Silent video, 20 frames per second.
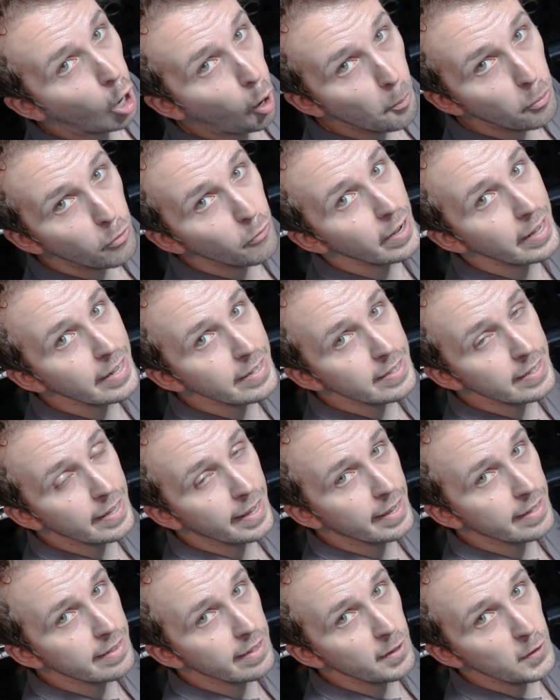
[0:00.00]

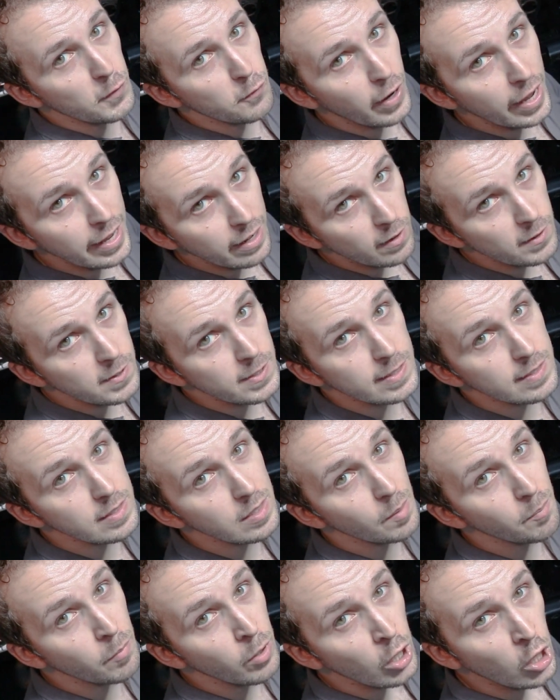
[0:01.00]
operating the radar
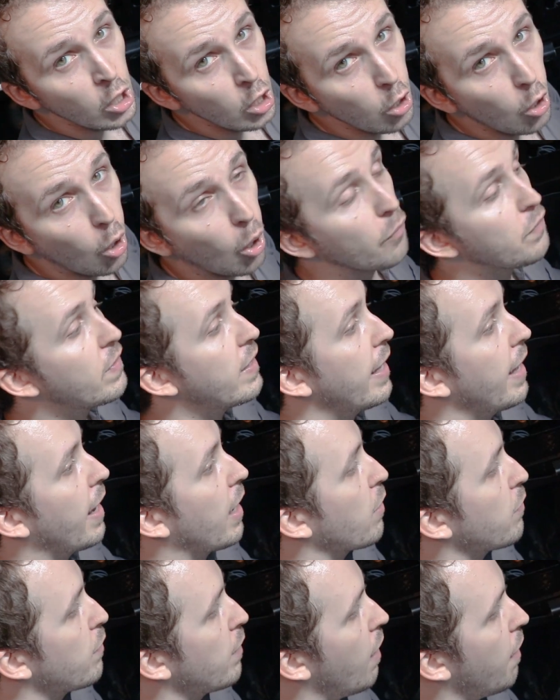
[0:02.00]
system of the
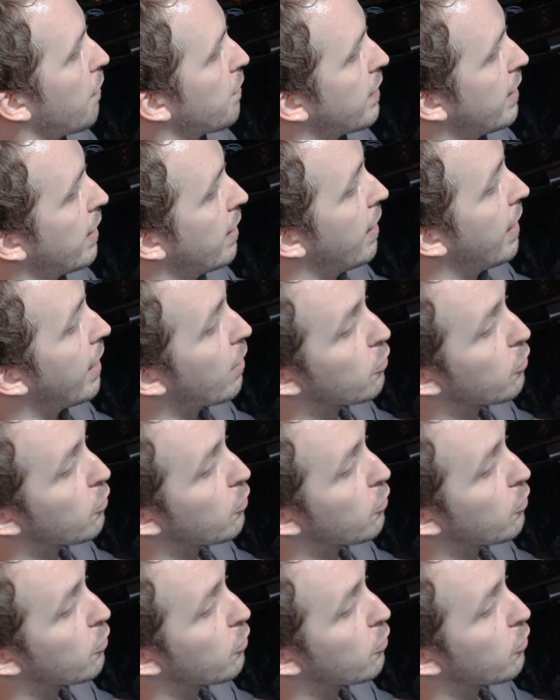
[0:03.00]
aircraft in